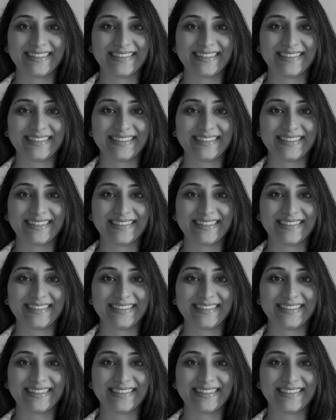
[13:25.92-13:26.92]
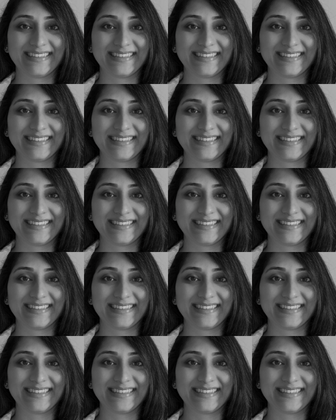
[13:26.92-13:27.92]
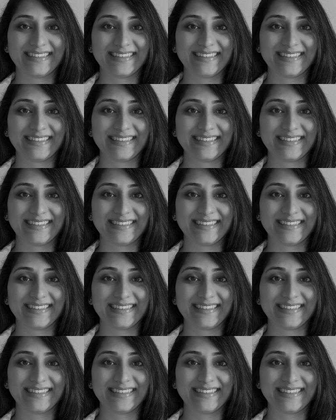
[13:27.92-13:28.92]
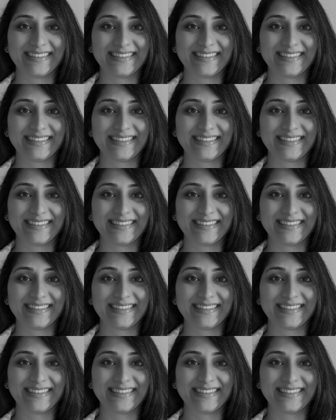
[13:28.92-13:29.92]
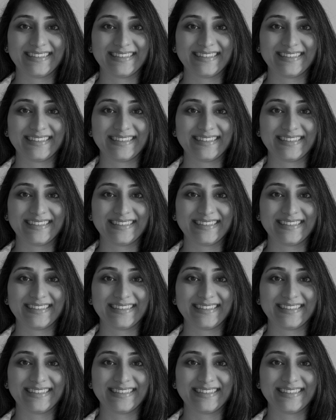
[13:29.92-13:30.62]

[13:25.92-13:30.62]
(no lip movement)